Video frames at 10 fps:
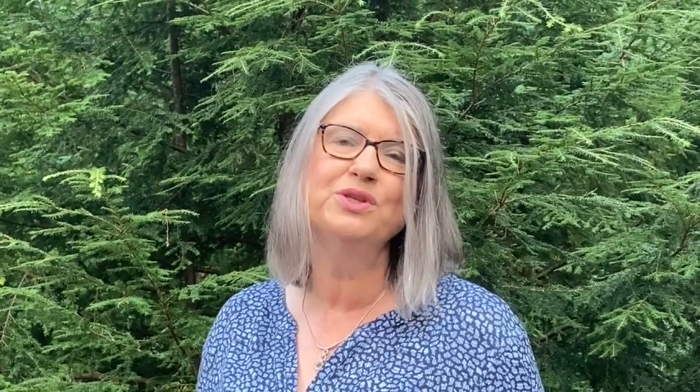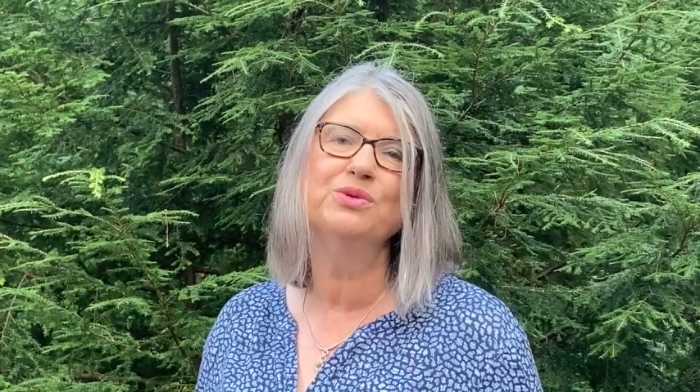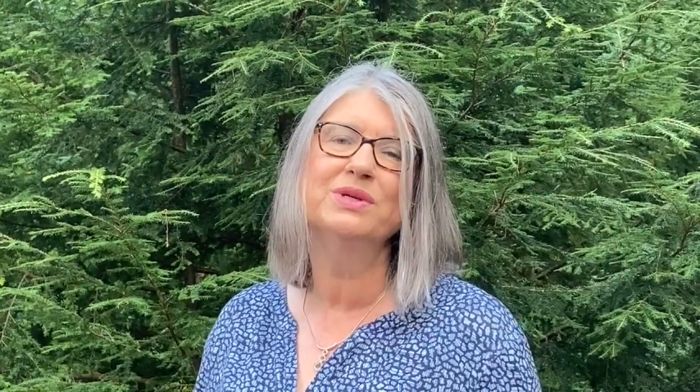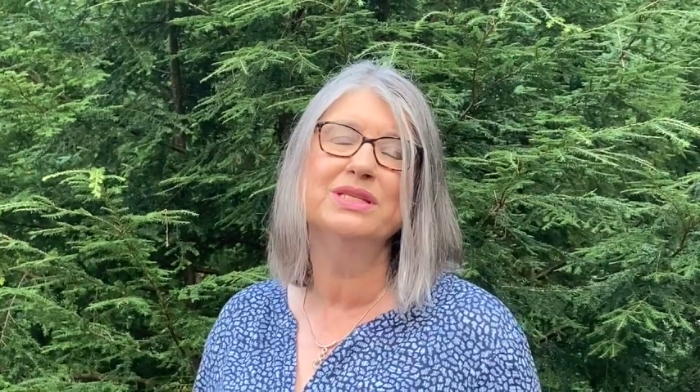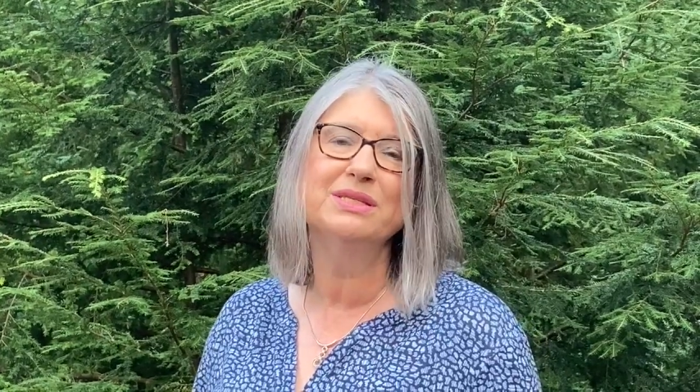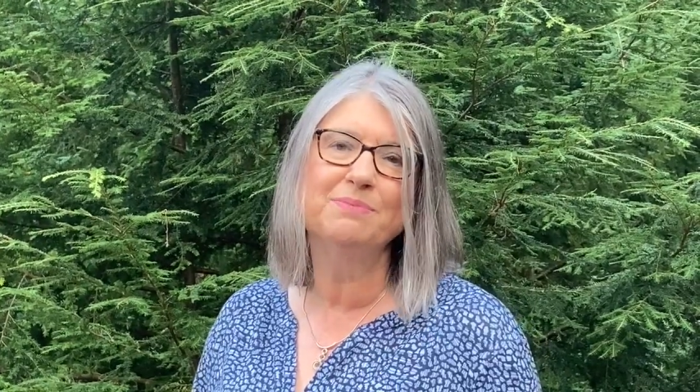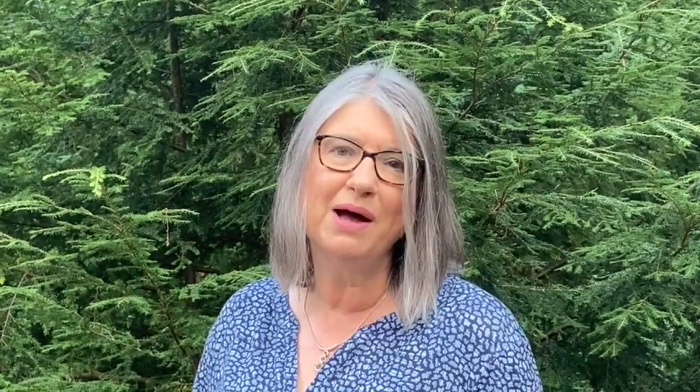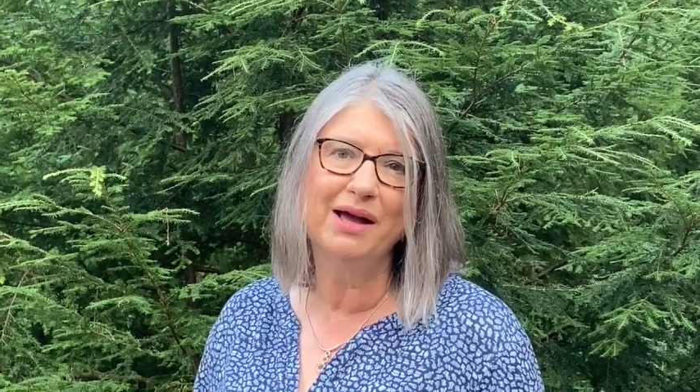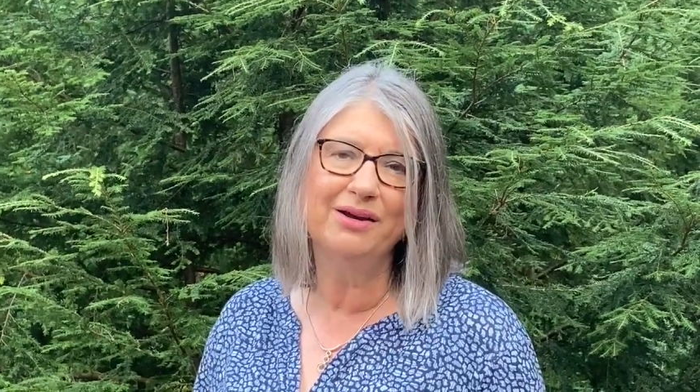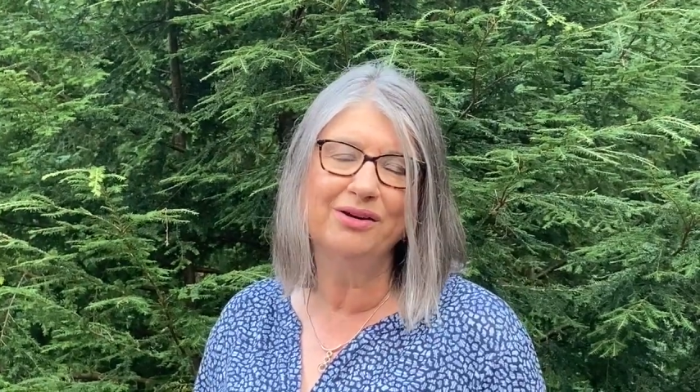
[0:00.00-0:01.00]
to
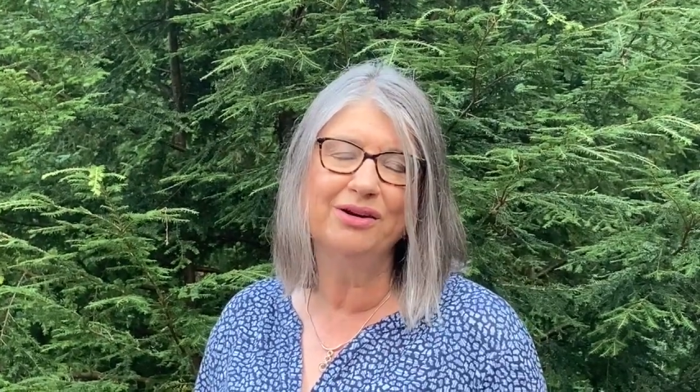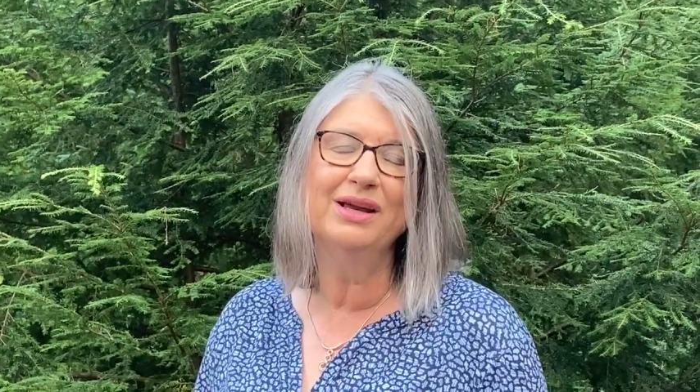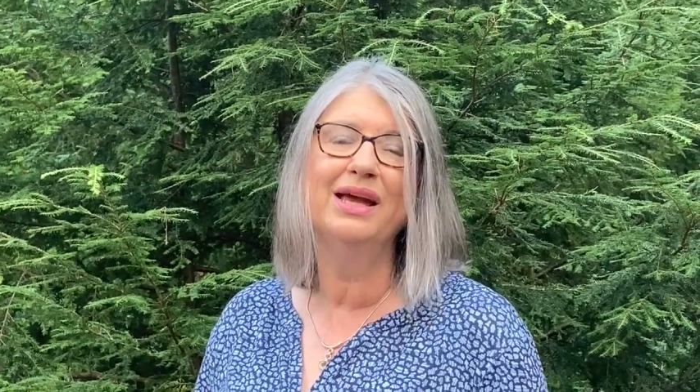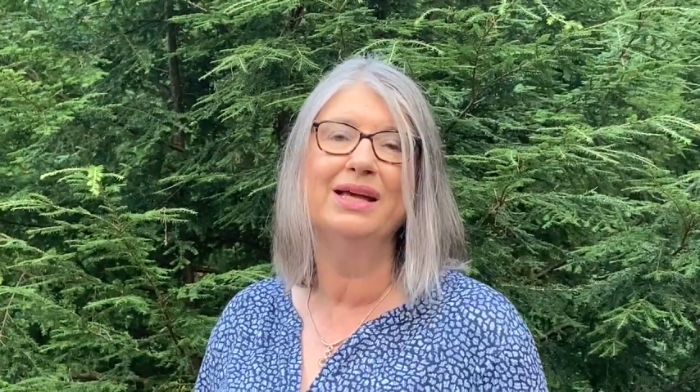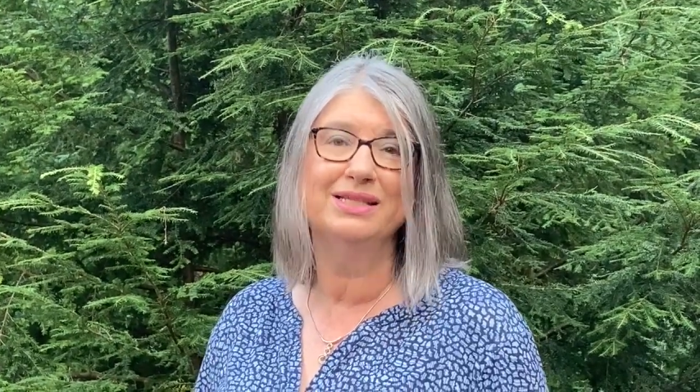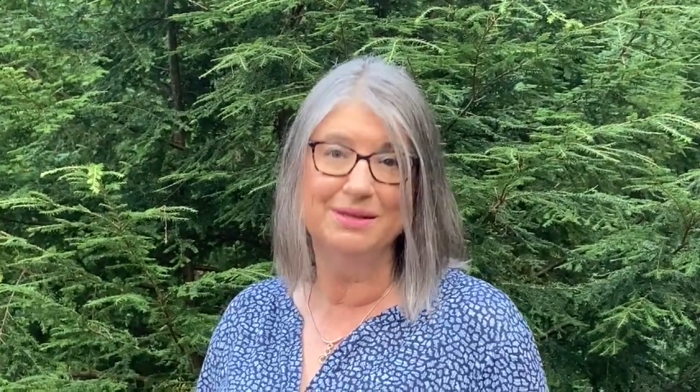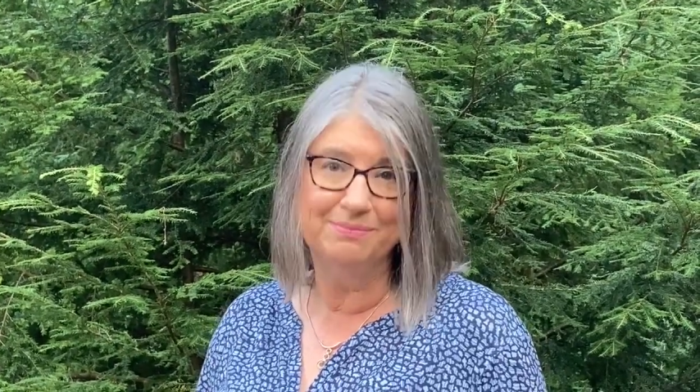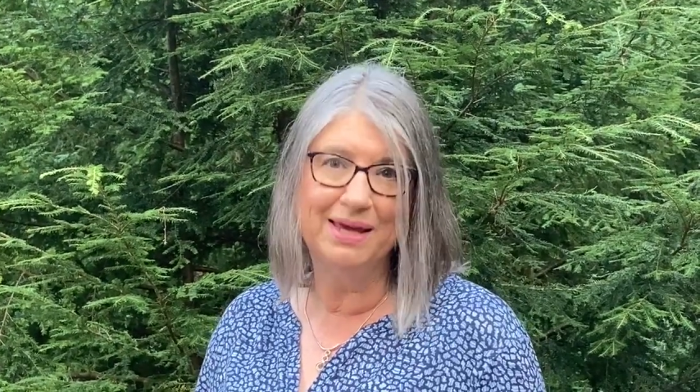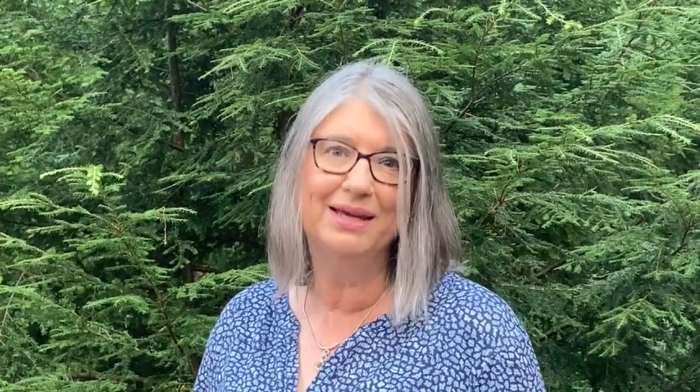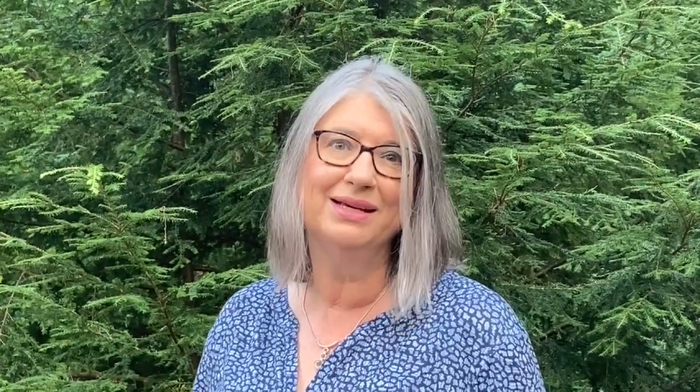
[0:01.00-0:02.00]
aspire and to
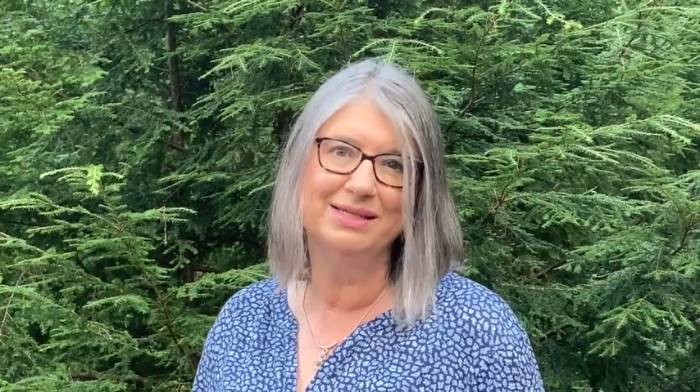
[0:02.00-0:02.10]
make a